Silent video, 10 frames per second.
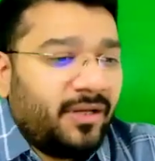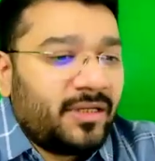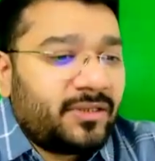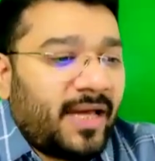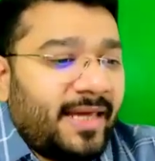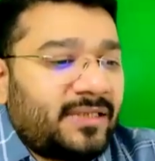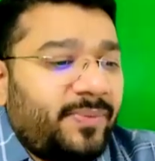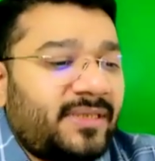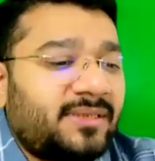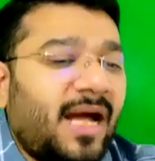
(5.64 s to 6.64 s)
So, guys,
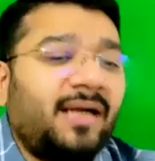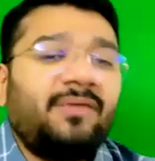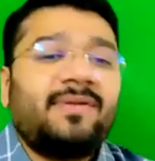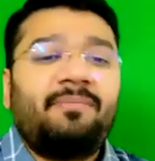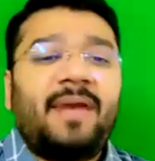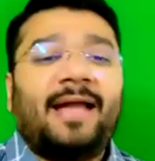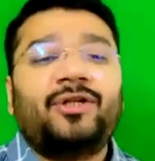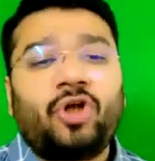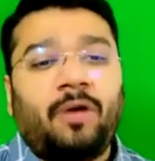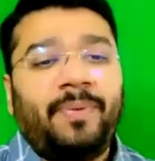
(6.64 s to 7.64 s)
we started with a brand
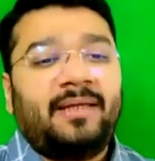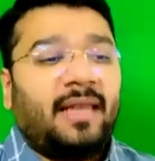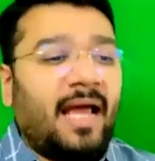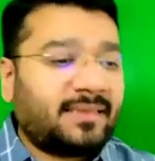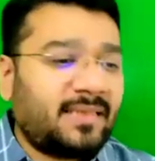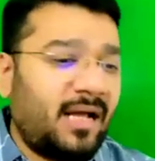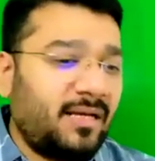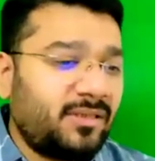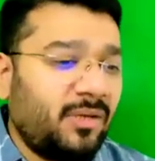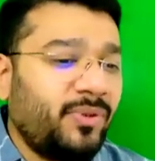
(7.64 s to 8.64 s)
new topic in the last
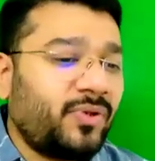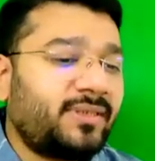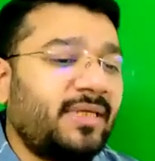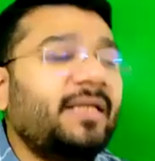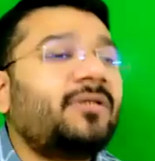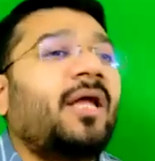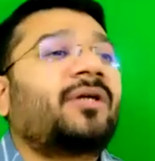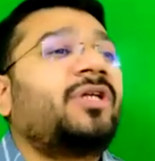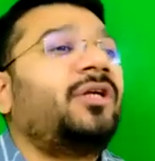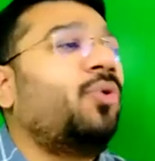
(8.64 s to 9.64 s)
class, which was
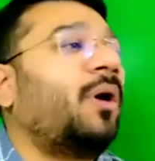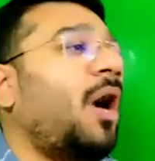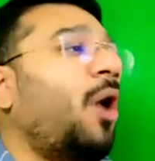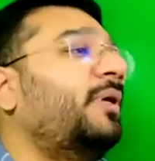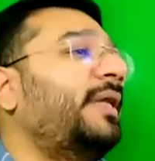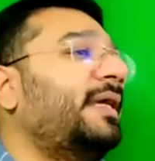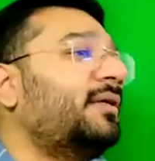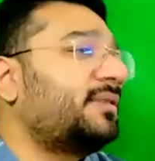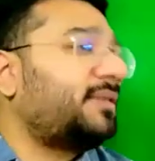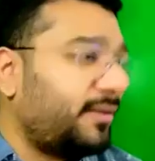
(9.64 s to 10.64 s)
Introduction to Accounting
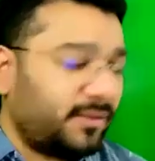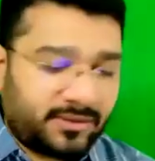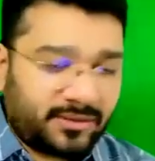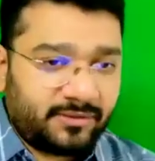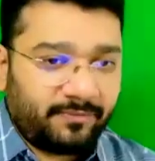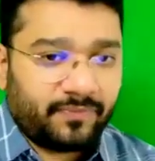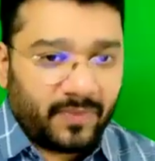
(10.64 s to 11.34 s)
Standards.